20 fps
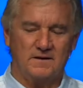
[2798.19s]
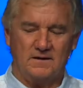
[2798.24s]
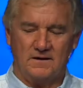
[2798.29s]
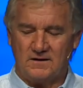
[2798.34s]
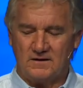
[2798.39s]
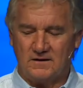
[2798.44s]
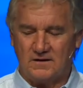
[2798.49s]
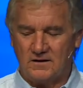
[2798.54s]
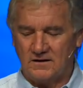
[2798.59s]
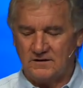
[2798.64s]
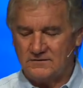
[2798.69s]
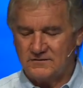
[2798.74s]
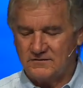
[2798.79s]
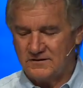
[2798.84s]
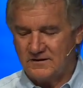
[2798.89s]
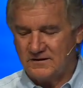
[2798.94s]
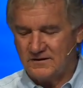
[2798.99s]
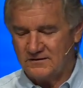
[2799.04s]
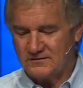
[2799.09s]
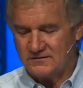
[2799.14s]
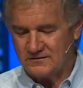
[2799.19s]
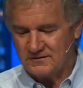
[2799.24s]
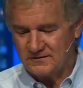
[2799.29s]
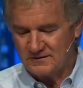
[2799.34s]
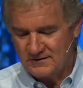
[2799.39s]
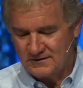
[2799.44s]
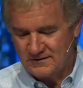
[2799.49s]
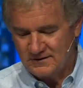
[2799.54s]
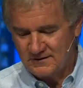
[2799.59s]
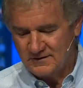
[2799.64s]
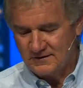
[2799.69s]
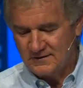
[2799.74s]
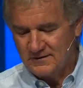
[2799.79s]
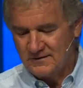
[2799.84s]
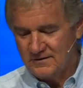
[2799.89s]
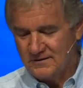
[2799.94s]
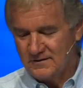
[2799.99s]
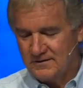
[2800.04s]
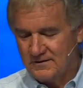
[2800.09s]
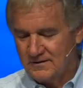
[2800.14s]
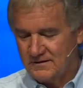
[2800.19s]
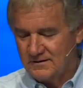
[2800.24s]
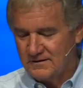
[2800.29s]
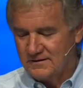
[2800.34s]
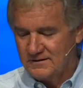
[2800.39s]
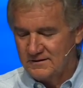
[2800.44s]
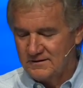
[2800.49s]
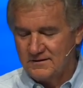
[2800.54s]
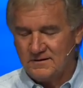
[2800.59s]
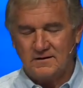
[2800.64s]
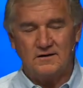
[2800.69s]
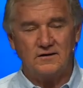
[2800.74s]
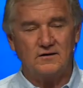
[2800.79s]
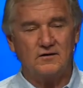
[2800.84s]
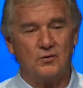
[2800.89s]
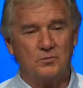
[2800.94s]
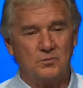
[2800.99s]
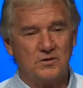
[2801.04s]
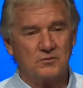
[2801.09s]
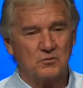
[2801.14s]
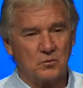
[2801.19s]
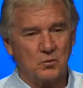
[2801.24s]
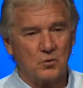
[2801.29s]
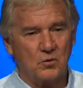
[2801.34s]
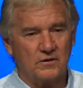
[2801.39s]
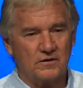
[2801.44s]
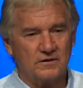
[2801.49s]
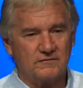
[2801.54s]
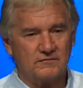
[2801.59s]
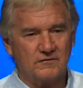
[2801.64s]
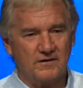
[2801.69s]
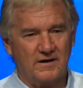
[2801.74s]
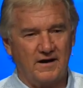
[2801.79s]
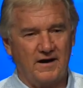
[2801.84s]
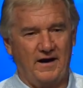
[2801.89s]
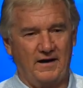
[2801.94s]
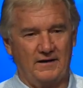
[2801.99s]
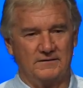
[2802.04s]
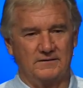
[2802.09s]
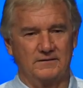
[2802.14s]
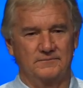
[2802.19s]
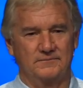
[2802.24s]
And God says, You'll be rewarded for that.